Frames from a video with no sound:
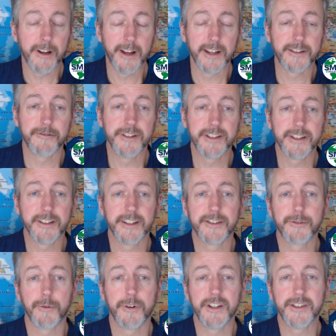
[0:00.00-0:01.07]
as recently as
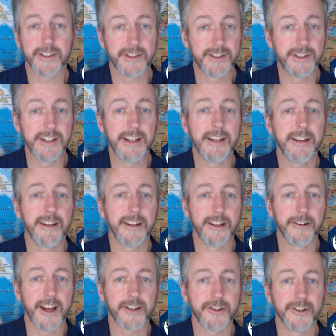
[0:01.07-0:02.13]
2016,
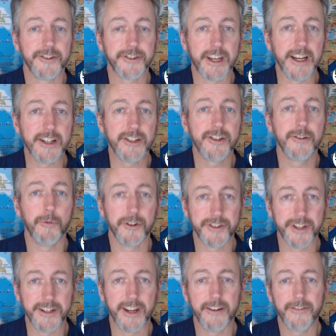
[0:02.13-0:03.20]
international education was
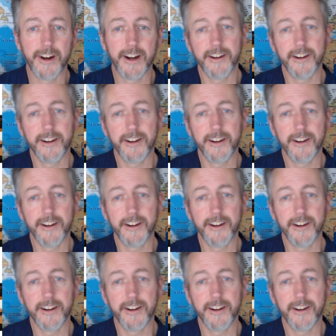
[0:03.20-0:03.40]
identified